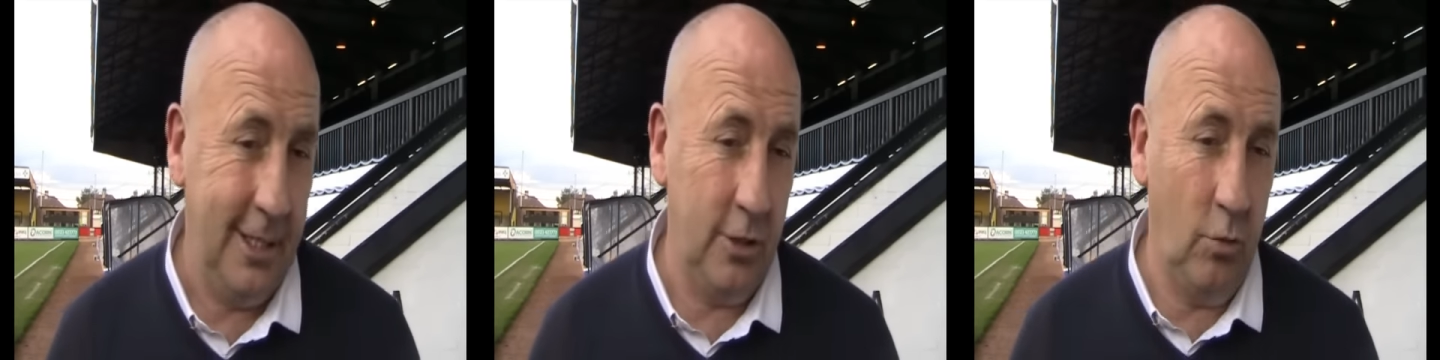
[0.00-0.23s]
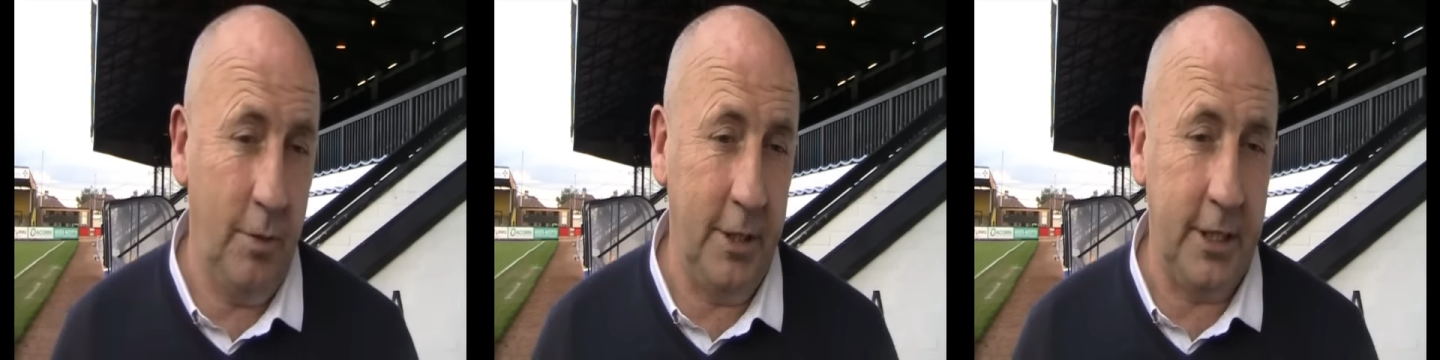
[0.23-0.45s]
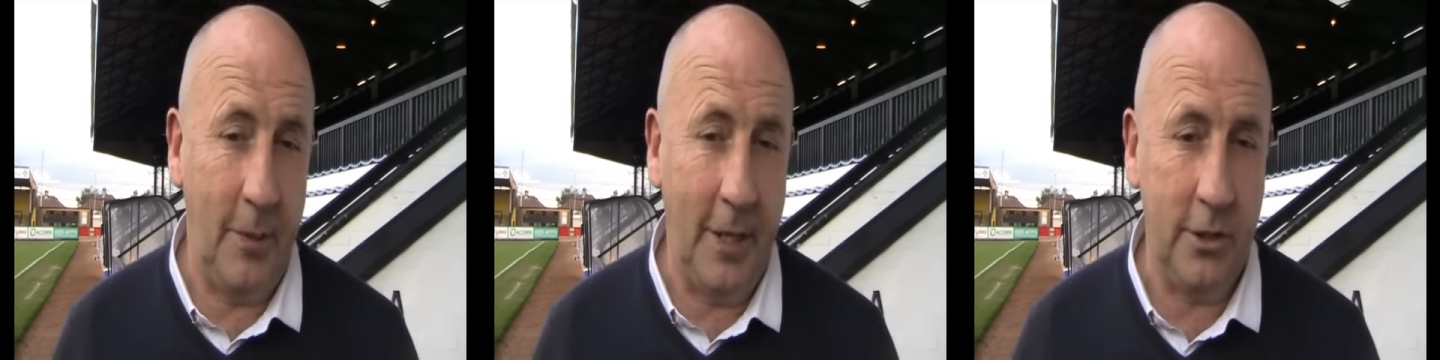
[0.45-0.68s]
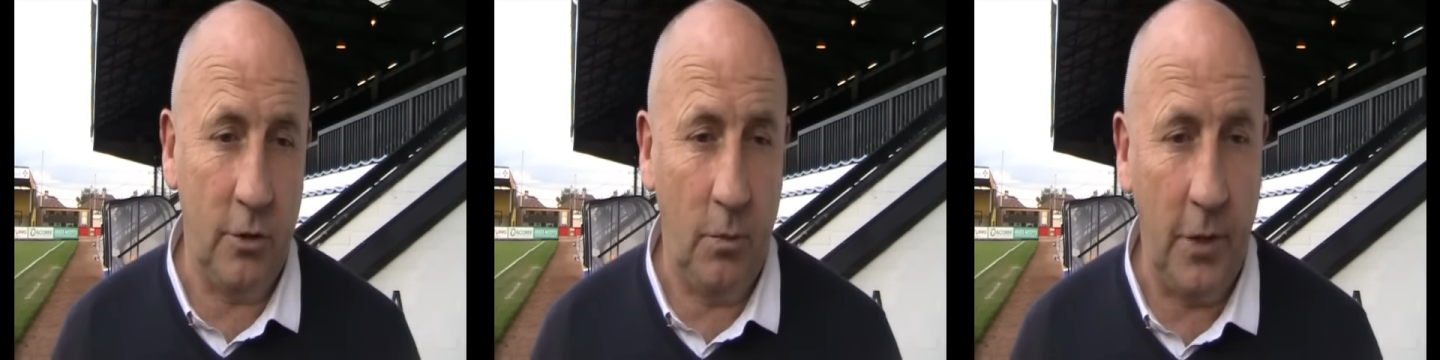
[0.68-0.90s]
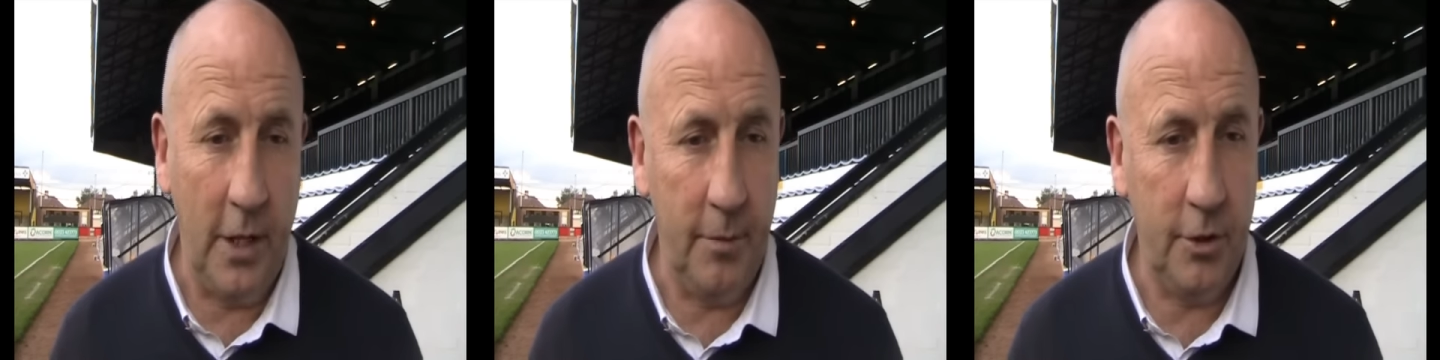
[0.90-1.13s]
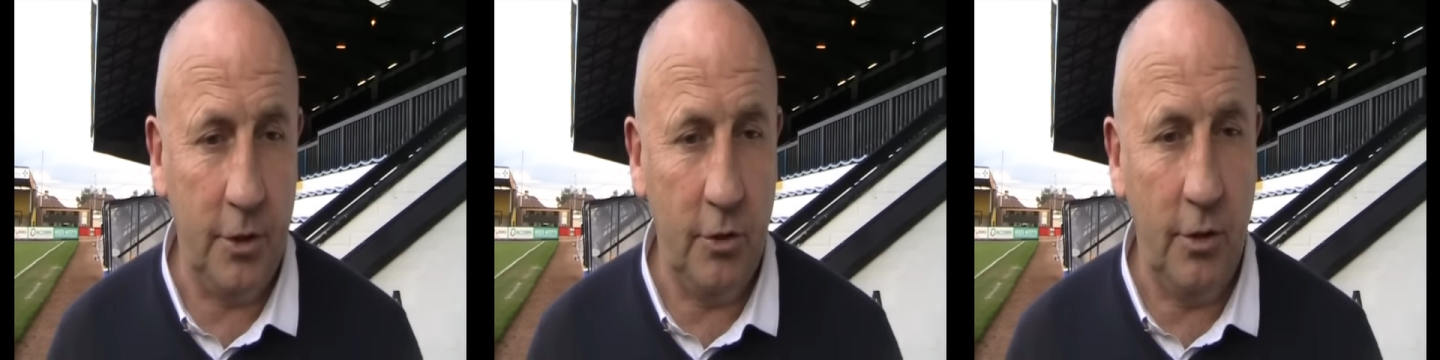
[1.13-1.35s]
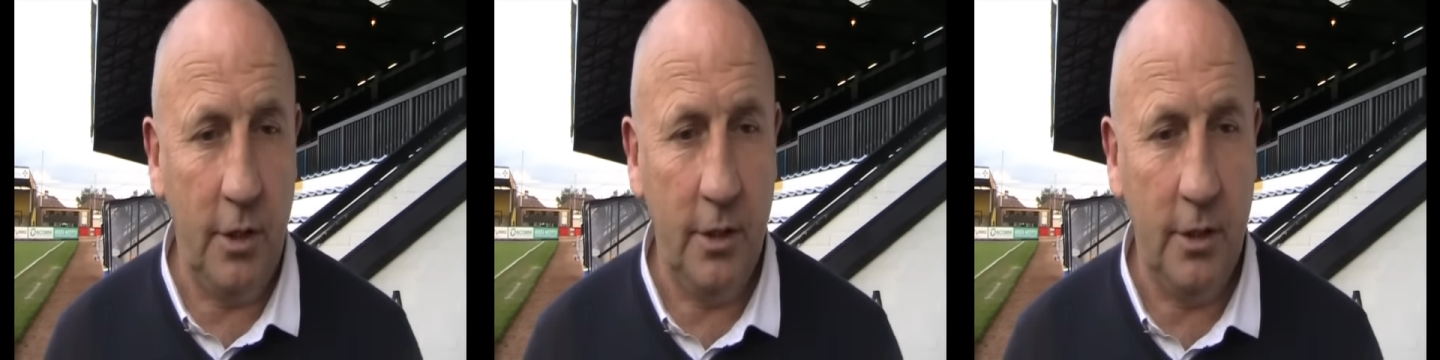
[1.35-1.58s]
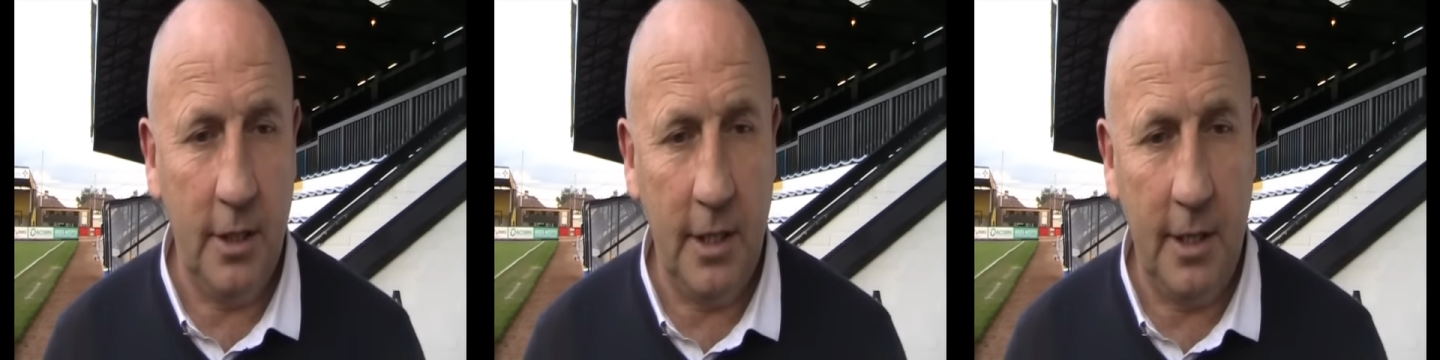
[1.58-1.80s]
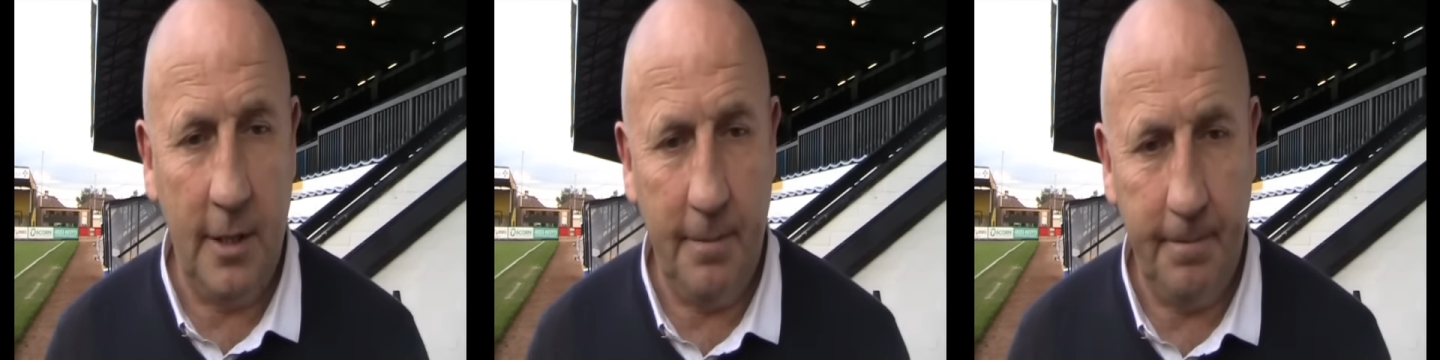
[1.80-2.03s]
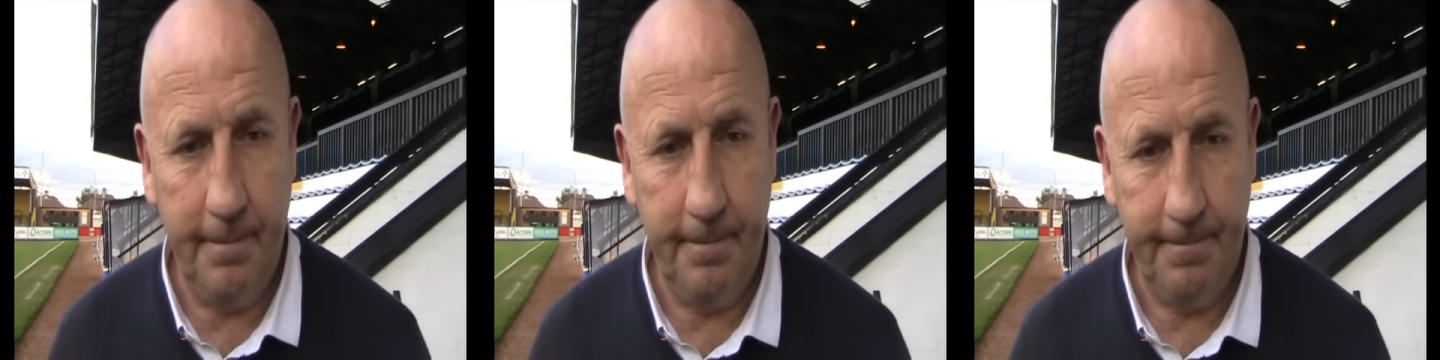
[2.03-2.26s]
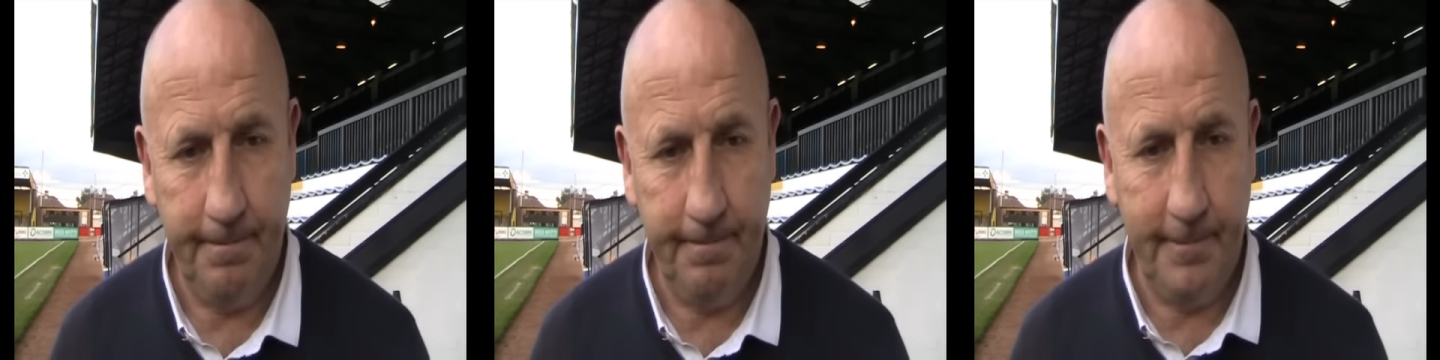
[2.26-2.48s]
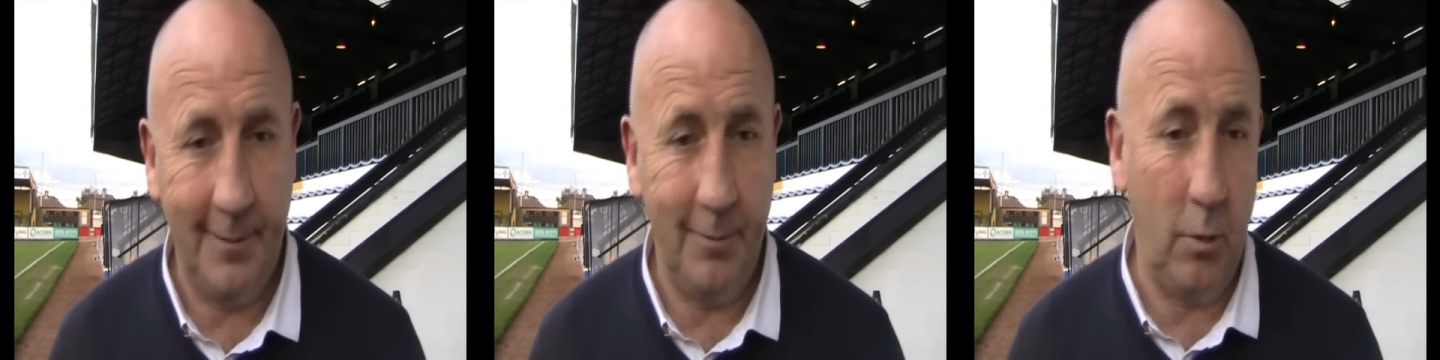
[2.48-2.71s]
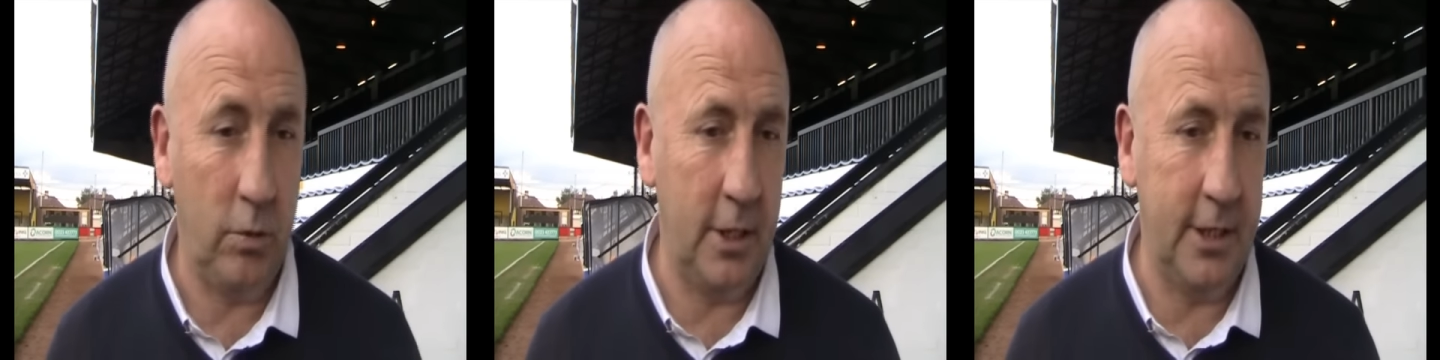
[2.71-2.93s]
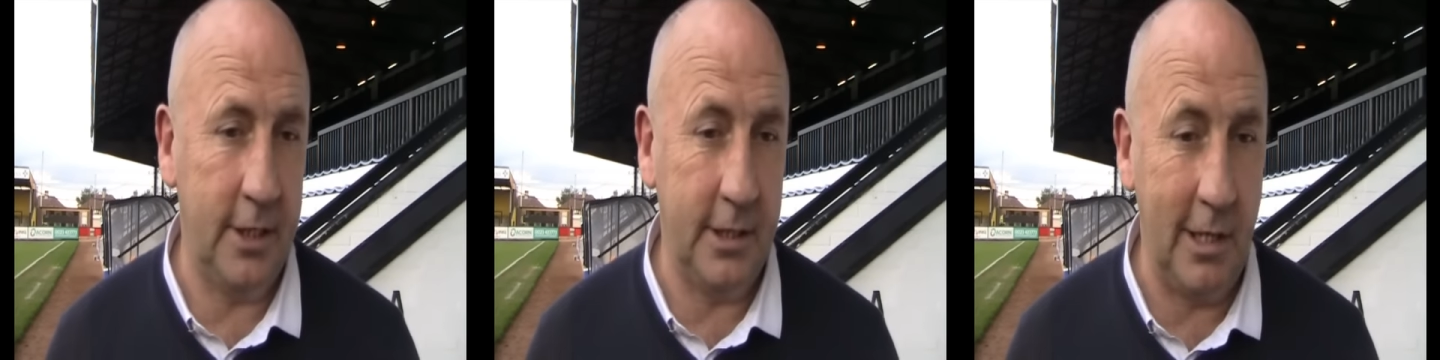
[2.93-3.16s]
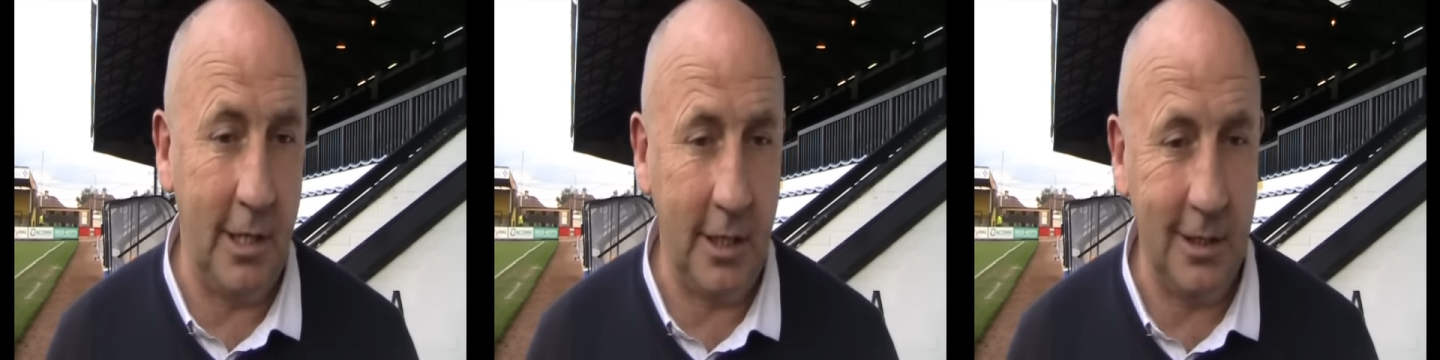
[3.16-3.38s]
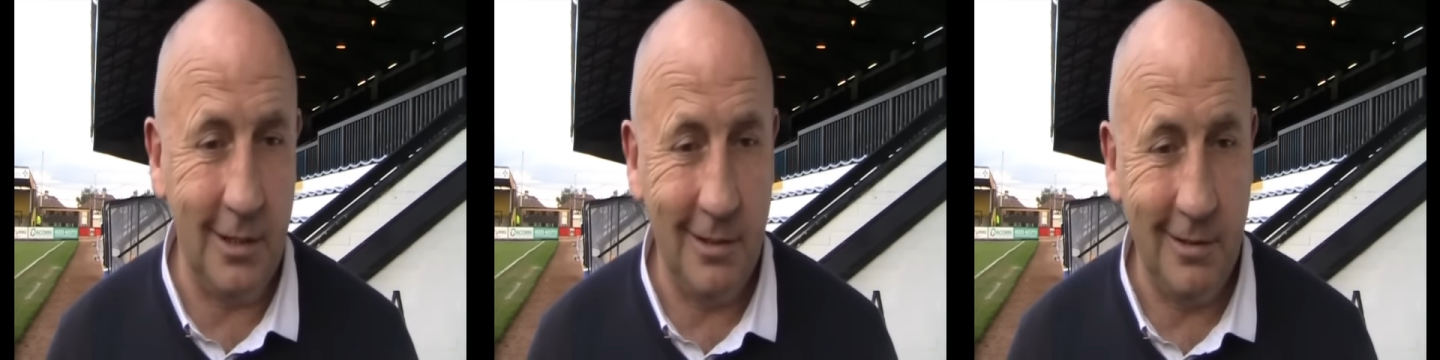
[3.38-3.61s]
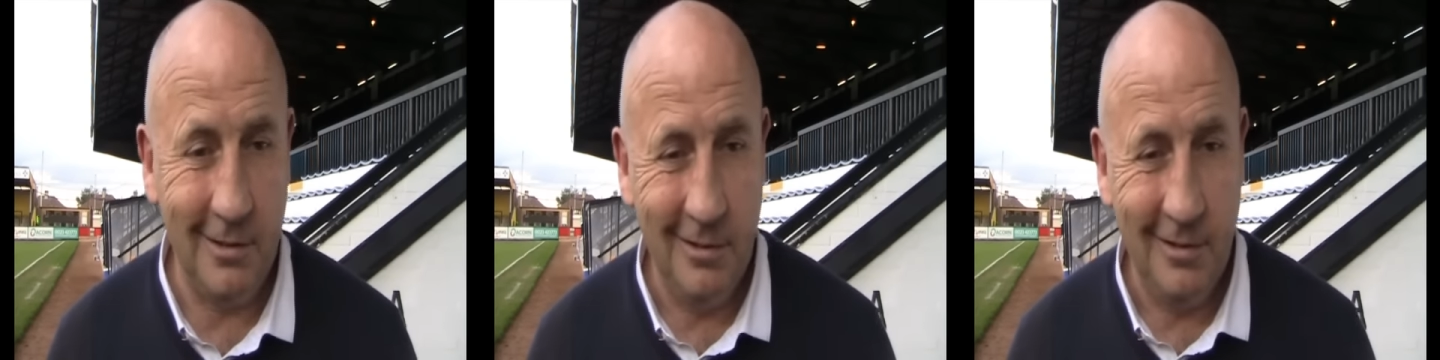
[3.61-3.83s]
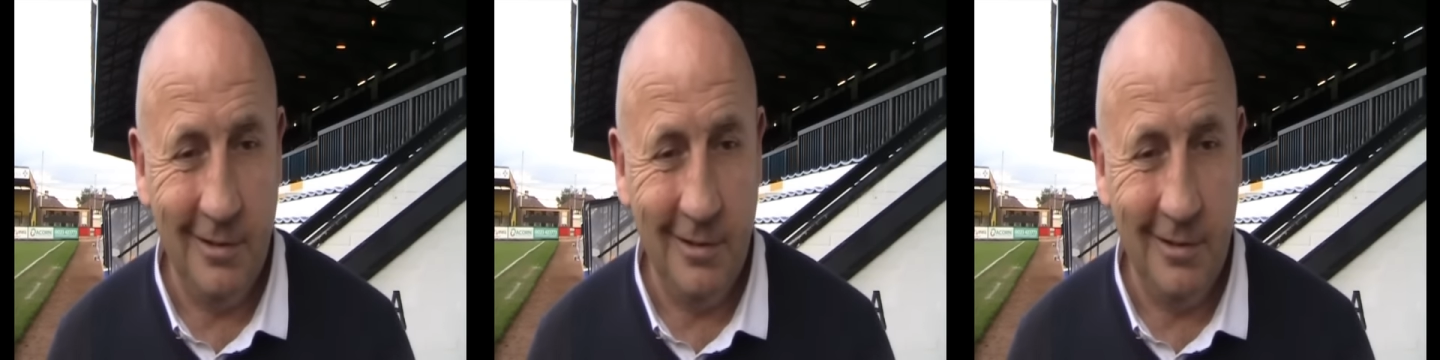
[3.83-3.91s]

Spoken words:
they don't miss the pens on purpose, do they? They both hit the target.